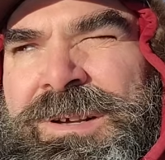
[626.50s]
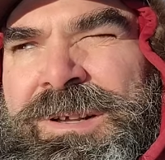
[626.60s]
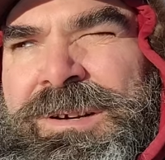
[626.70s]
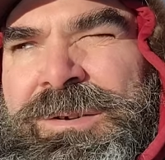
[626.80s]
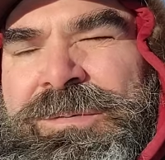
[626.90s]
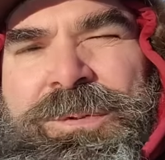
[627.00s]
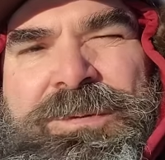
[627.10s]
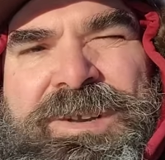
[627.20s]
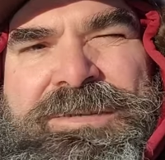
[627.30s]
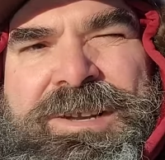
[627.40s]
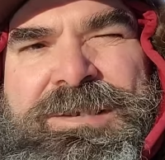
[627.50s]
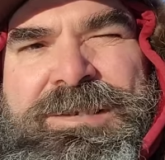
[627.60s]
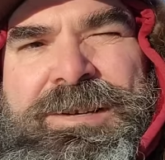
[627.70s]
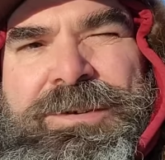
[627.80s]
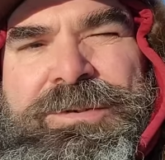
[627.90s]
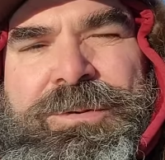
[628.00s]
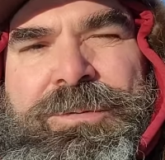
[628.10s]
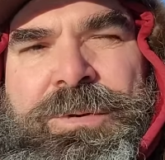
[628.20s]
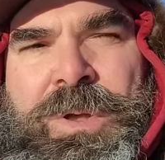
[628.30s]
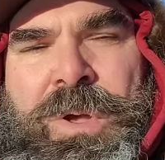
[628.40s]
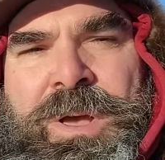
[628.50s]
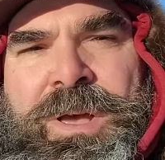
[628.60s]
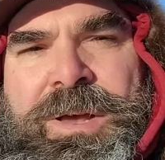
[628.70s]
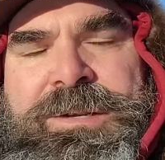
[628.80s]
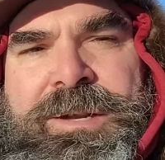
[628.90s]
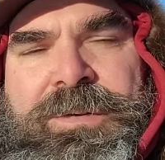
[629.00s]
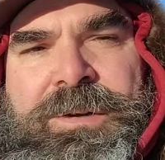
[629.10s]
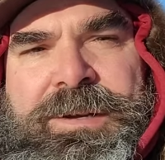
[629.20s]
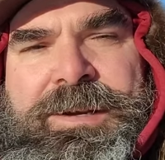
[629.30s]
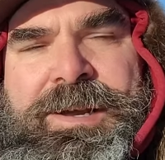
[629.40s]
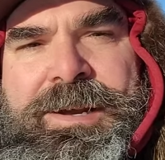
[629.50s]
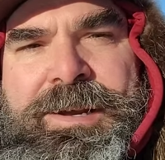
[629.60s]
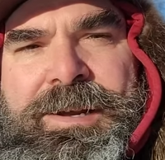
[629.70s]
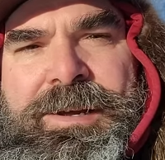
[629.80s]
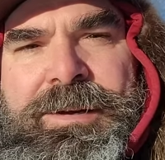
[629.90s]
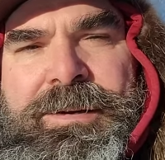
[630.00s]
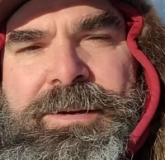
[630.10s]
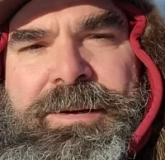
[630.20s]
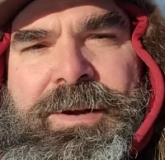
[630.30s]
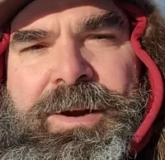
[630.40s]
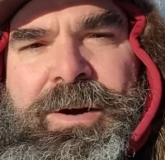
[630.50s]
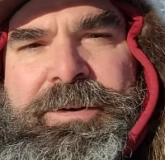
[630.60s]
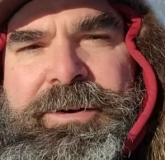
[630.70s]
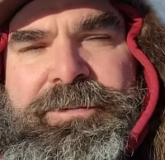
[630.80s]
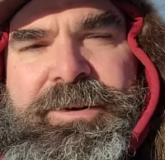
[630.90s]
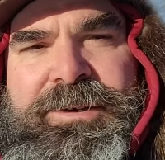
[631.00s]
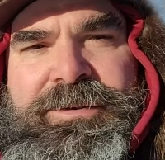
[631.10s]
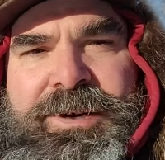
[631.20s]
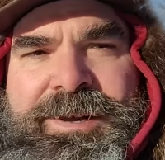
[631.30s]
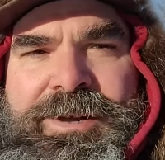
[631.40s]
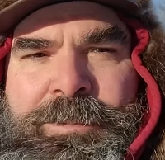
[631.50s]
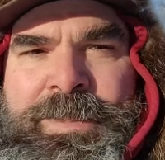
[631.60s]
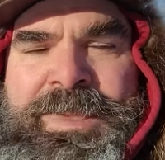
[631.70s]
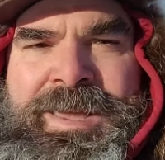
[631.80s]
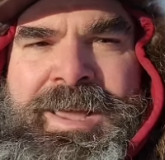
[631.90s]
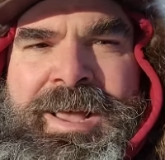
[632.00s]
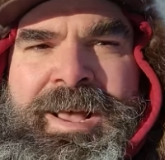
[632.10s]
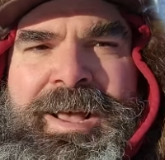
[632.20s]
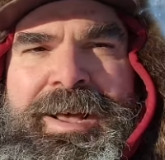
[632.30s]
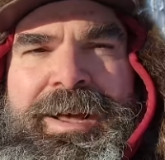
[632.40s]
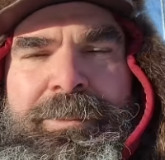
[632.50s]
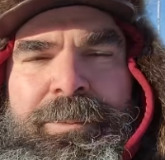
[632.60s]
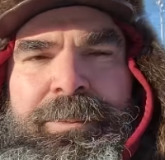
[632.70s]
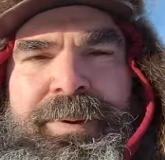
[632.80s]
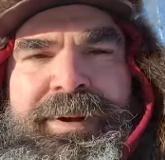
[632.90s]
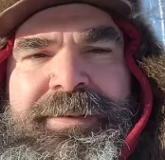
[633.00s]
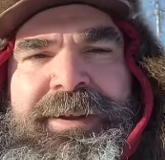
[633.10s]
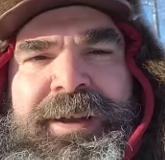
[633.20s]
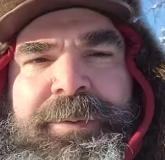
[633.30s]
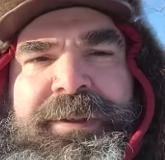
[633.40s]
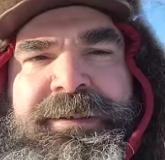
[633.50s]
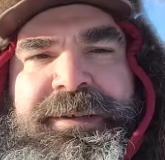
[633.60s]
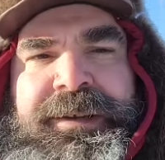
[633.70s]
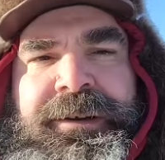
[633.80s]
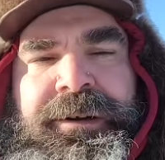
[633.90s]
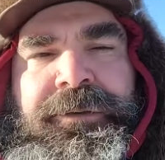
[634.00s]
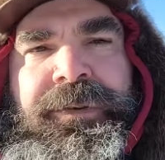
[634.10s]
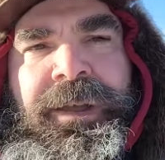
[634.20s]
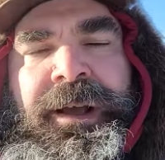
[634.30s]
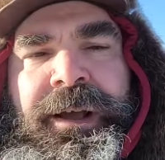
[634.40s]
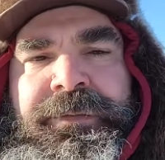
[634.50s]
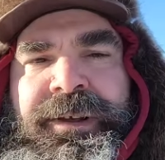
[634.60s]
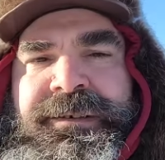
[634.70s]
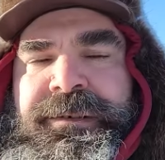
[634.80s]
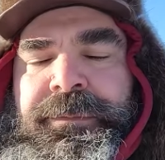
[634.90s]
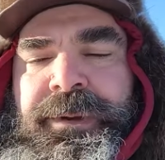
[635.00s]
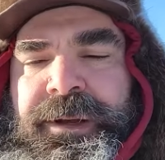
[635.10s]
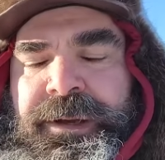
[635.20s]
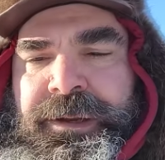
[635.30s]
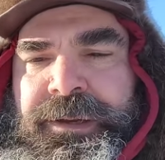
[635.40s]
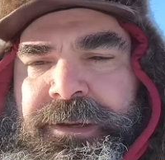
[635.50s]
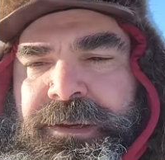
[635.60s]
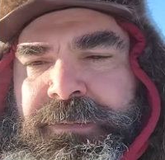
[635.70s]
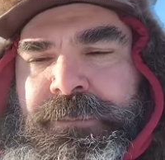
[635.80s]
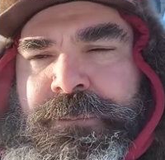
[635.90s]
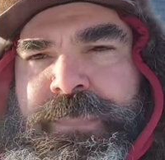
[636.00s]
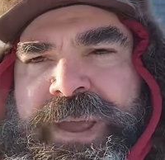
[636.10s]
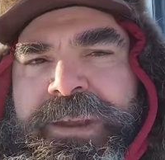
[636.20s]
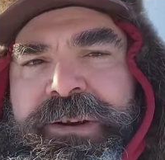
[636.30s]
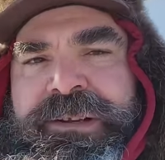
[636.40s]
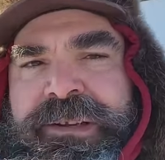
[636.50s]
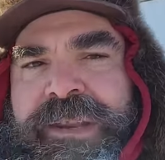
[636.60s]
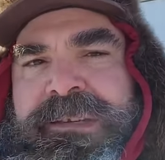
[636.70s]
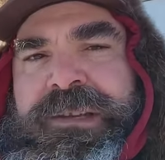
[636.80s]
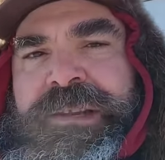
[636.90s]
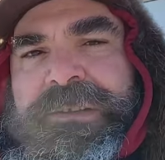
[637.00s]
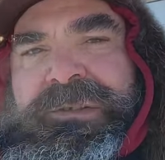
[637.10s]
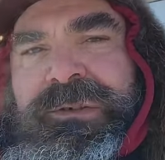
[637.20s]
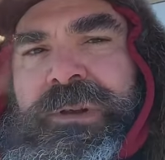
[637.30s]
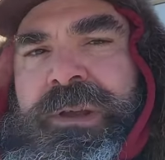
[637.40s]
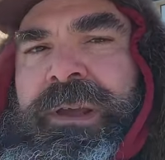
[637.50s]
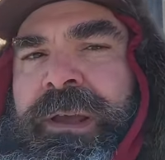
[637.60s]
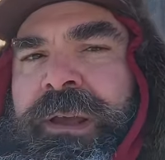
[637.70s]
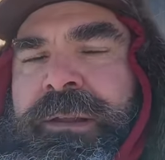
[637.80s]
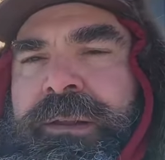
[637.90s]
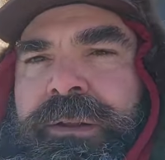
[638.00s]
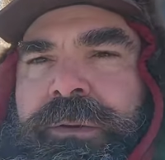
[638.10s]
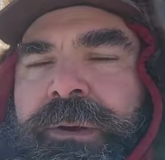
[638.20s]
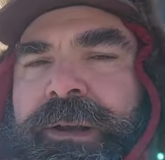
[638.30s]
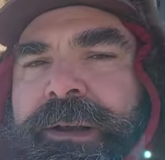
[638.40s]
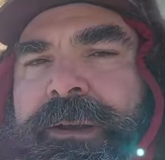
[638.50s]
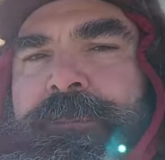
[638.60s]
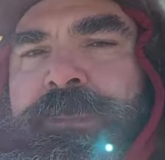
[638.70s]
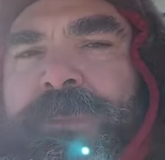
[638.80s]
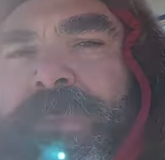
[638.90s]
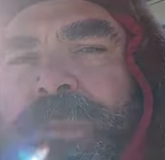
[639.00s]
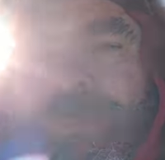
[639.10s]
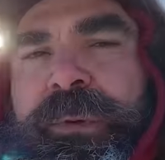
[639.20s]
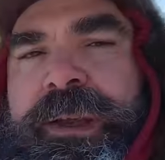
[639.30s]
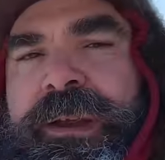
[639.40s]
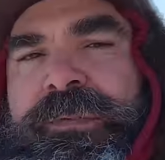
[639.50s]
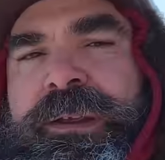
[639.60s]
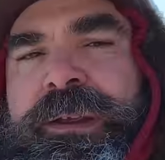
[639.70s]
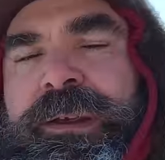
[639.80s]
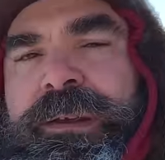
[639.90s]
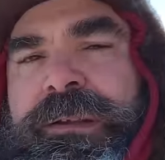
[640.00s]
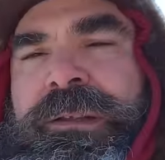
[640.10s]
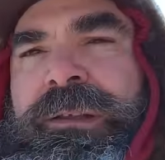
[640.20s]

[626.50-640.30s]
I don't know, four or five days now, so uh, definitely a uh, Arctic freeze right now. Um, but I've got a couple things to take care of. I've got some uh, batteries I need to tend to. You know, um, we have a, uh,